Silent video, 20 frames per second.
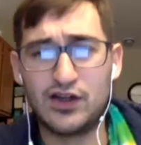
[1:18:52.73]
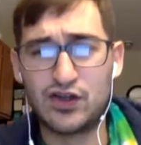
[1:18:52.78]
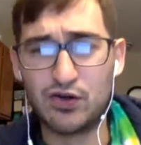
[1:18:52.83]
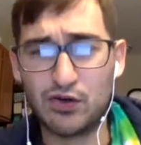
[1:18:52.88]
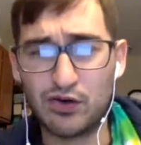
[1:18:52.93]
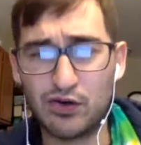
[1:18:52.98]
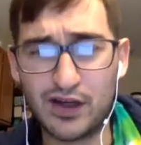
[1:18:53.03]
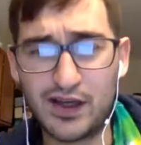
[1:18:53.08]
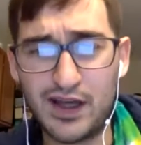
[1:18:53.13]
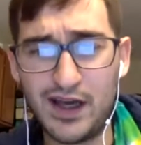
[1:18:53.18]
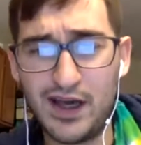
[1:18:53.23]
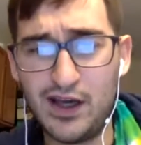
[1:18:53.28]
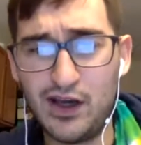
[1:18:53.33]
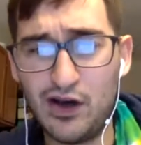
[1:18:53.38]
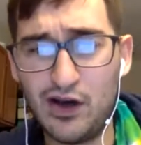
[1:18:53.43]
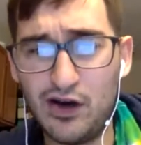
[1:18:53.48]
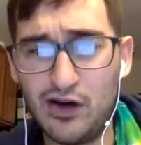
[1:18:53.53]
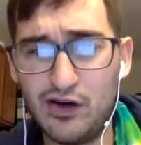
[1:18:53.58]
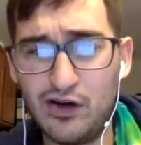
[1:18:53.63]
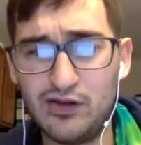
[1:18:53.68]
Sugar
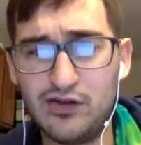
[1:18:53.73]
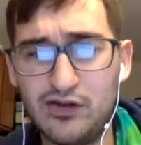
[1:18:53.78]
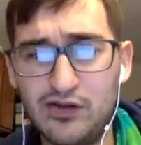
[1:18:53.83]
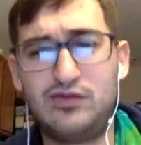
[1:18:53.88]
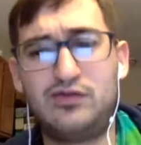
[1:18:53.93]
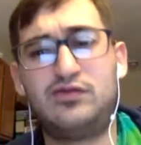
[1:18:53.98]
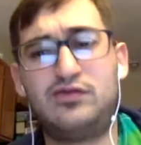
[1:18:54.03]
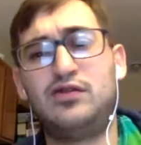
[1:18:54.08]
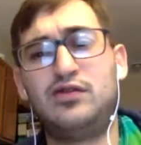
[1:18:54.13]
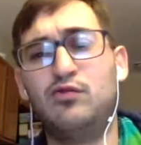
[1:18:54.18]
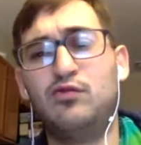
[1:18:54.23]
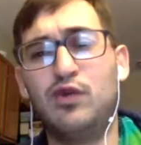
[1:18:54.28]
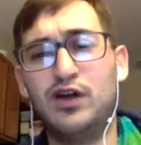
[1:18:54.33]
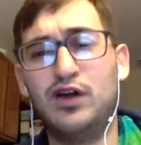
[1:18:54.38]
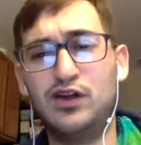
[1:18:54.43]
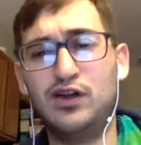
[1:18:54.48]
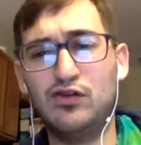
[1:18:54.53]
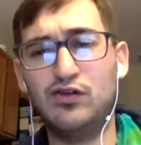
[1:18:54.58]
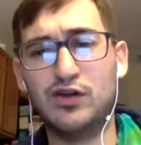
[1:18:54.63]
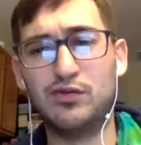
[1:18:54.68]
KO,
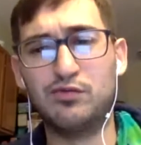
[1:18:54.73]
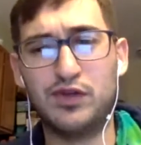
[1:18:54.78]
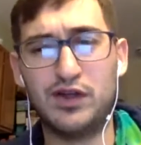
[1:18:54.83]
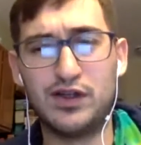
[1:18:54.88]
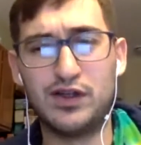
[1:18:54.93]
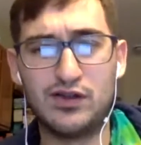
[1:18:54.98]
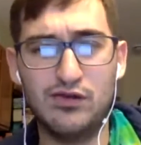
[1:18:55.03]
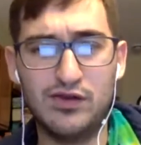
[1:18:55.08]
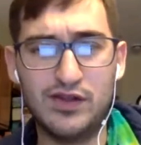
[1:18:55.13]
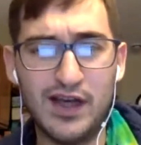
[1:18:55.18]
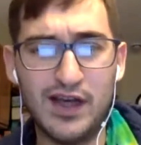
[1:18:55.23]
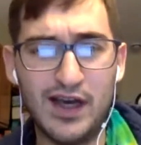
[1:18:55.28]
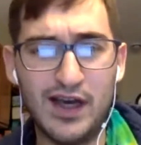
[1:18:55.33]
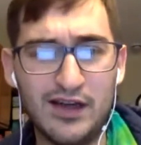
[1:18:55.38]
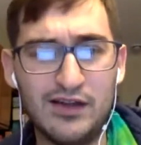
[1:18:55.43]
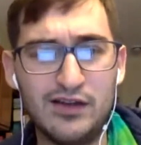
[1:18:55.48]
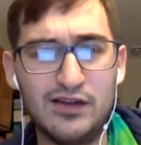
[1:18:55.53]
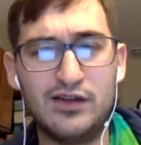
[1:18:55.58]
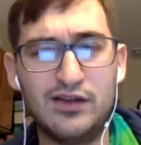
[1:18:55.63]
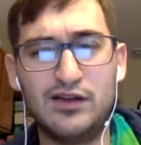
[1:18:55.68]
1 unit plus 210.